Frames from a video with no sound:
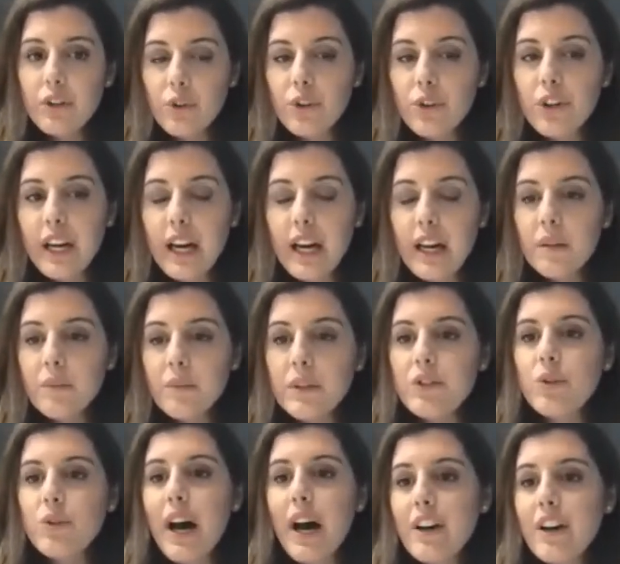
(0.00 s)
element,
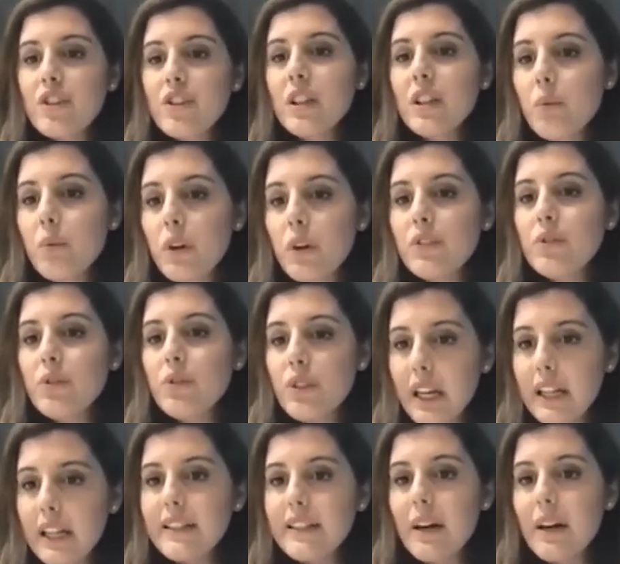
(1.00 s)
you actually want to
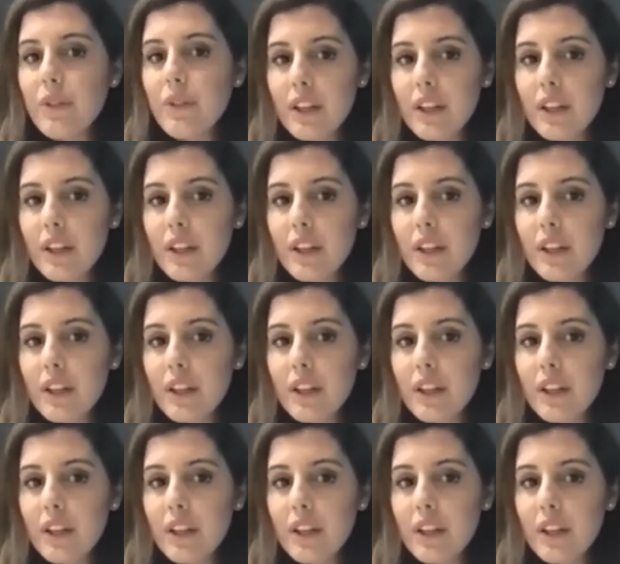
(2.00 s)
nail down that